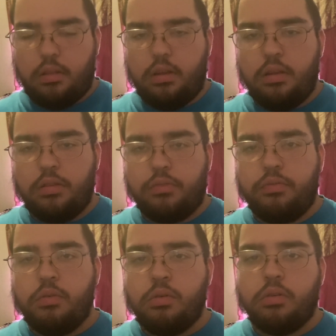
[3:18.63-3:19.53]
is
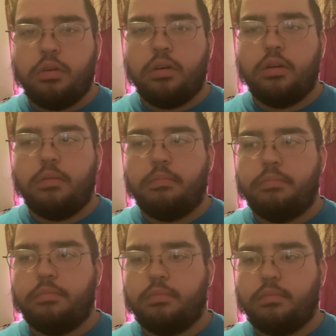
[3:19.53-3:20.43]
for
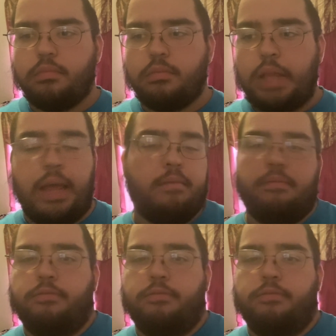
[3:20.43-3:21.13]
like